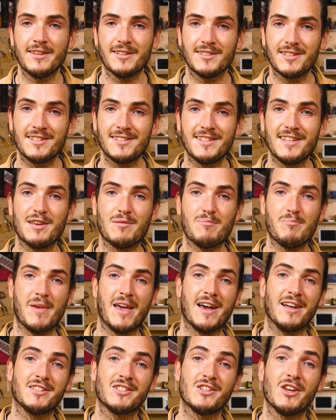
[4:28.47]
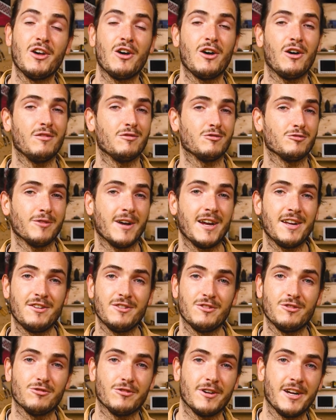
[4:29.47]
This is the amount of
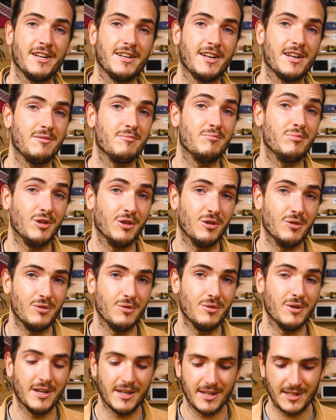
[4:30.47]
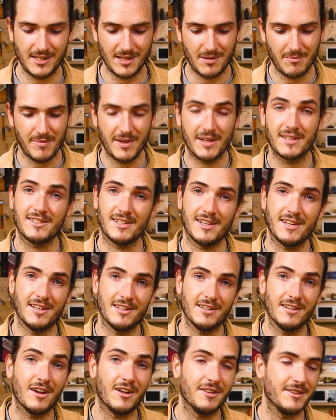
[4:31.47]
red, green, and blue to mix
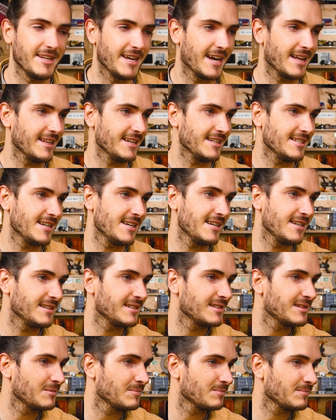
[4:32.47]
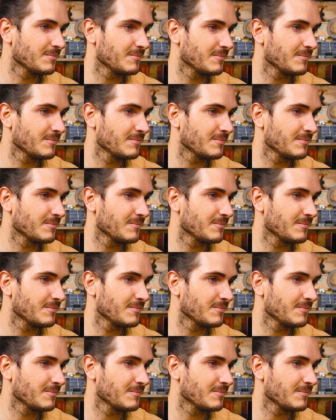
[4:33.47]
in on the L E Ds.